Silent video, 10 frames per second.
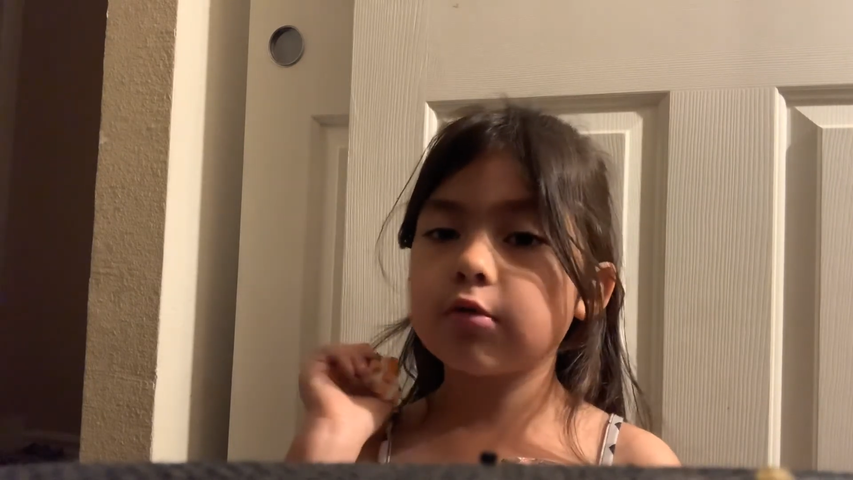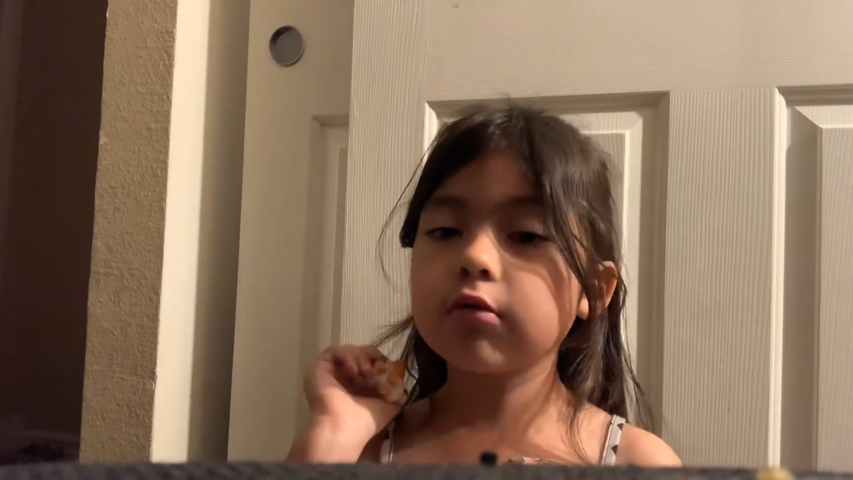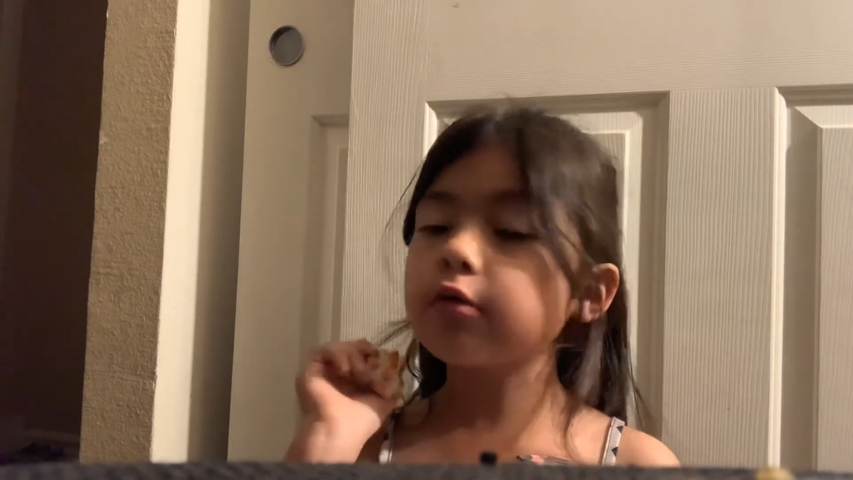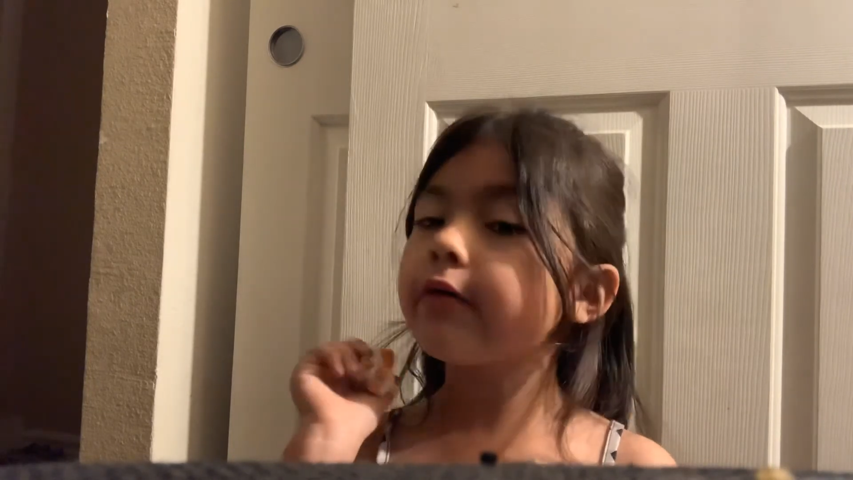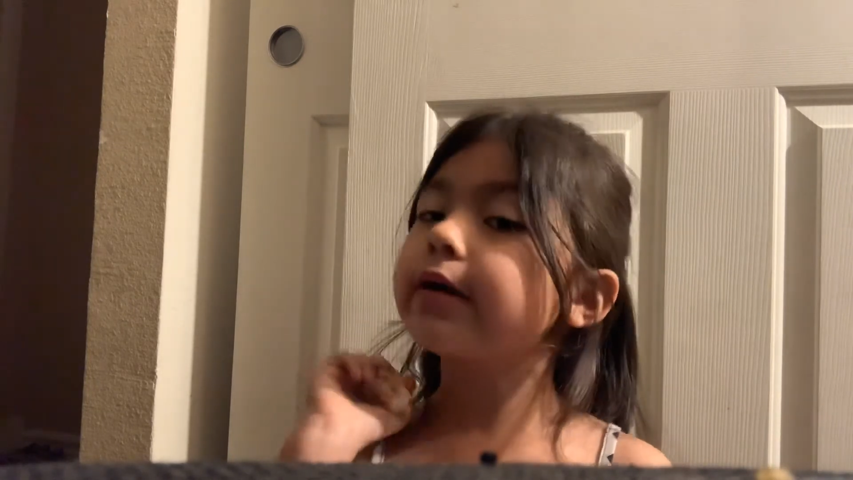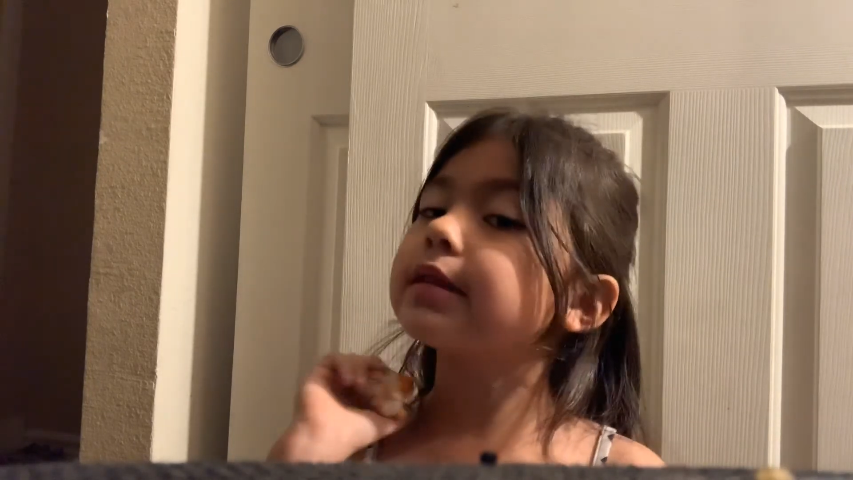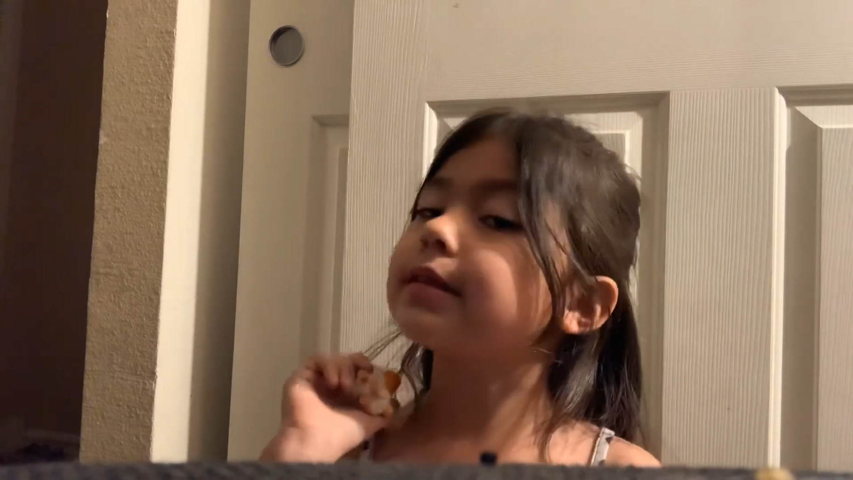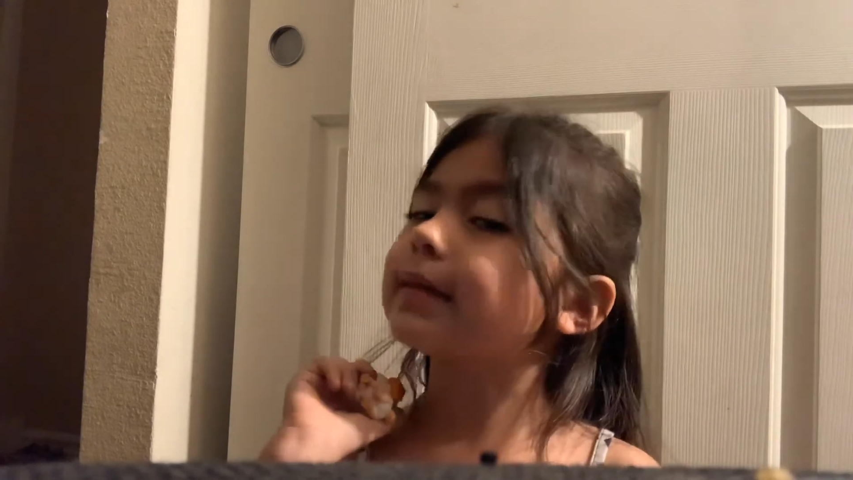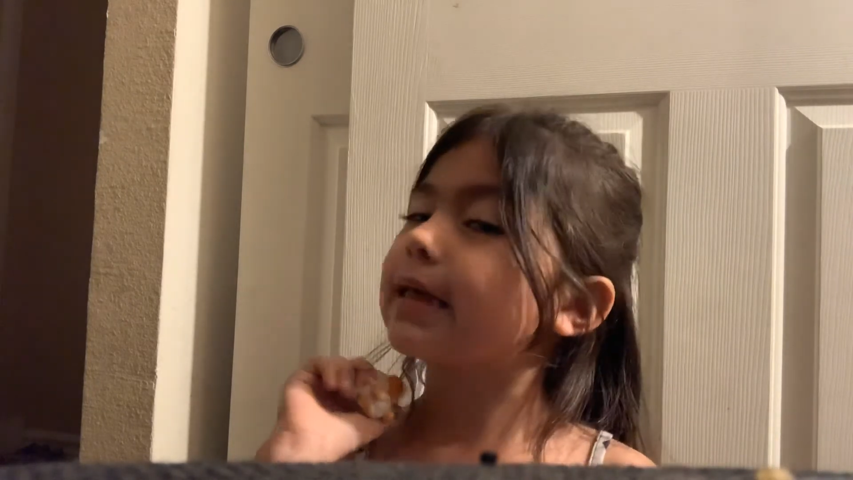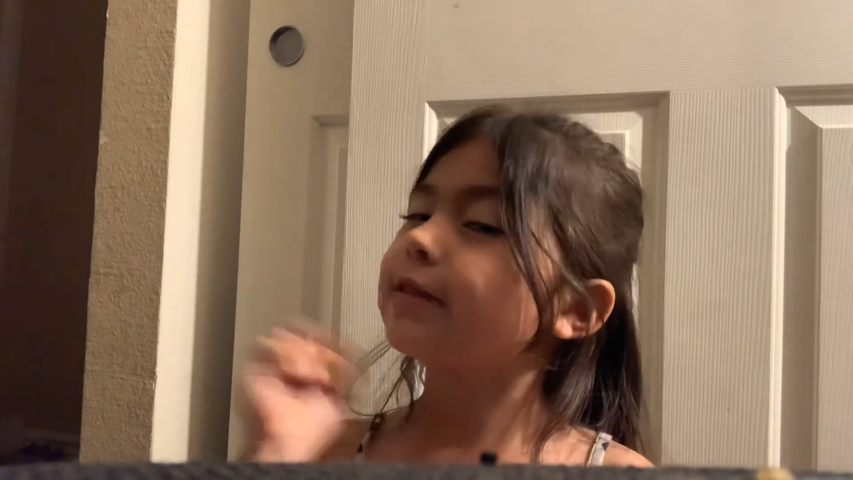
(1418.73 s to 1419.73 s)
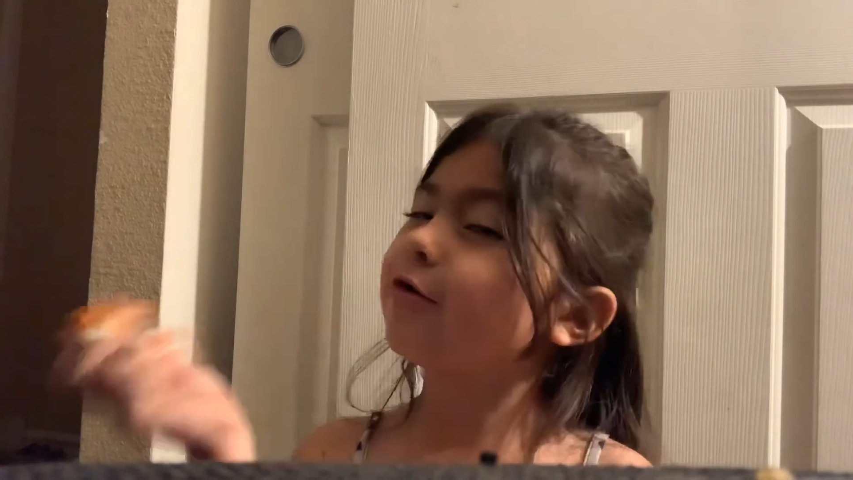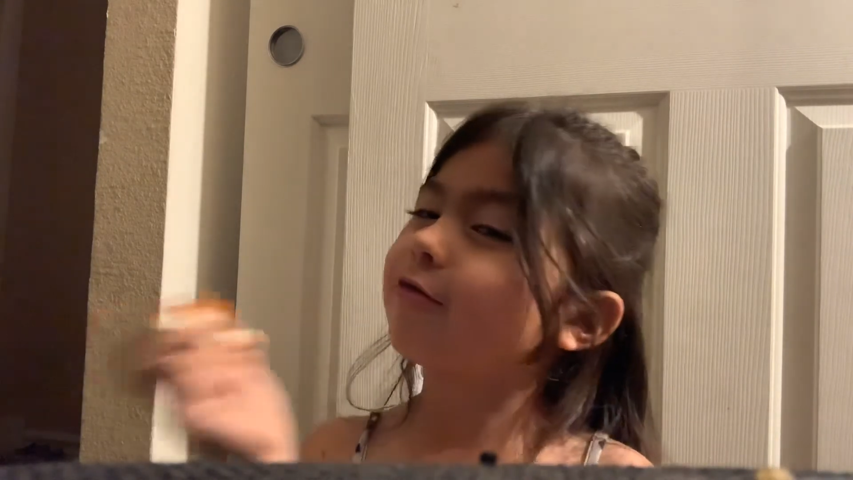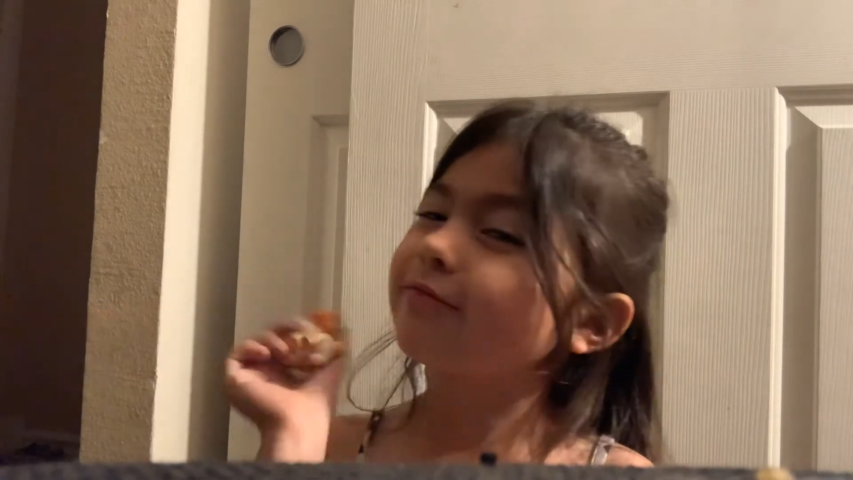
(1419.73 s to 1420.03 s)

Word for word: don't know it, say no.